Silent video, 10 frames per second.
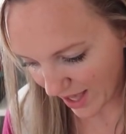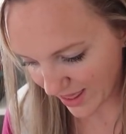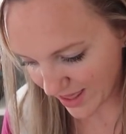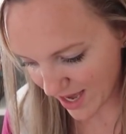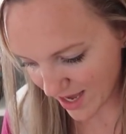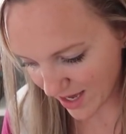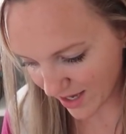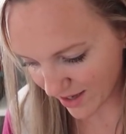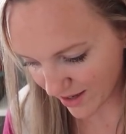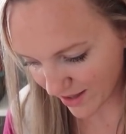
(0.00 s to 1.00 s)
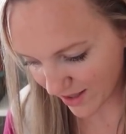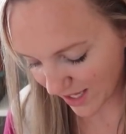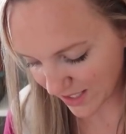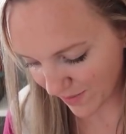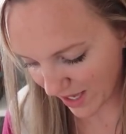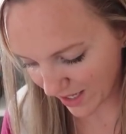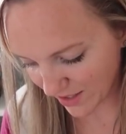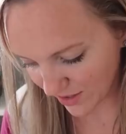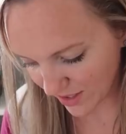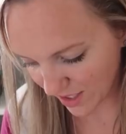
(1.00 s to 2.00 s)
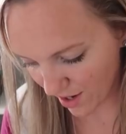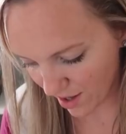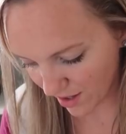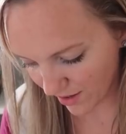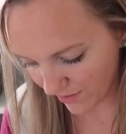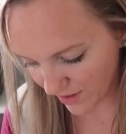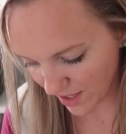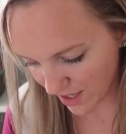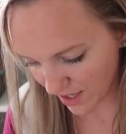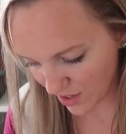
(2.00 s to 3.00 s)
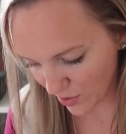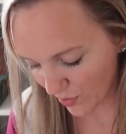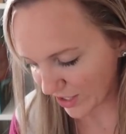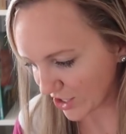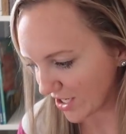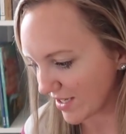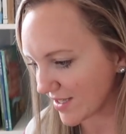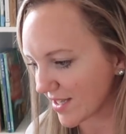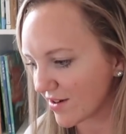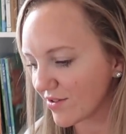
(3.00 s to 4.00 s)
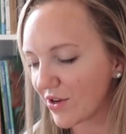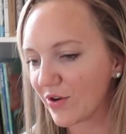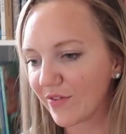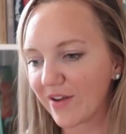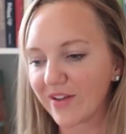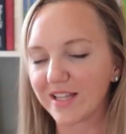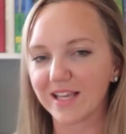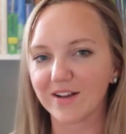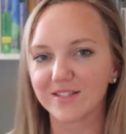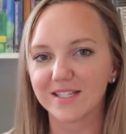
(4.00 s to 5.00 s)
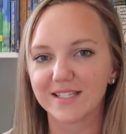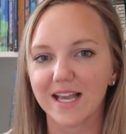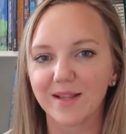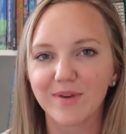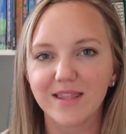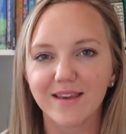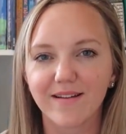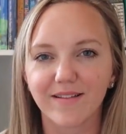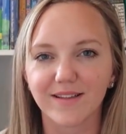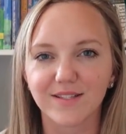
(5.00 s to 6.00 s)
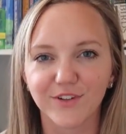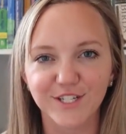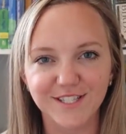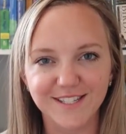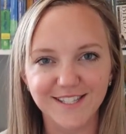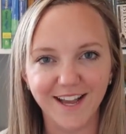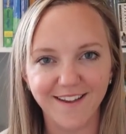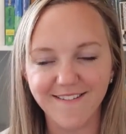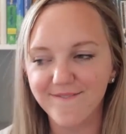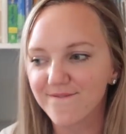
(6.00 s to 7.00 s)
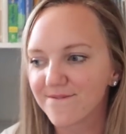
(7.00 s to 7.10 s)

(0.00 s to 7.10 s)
I think that's my answers to all of the questions. I don't know if I have anything else to say. Let me think on this for just a second.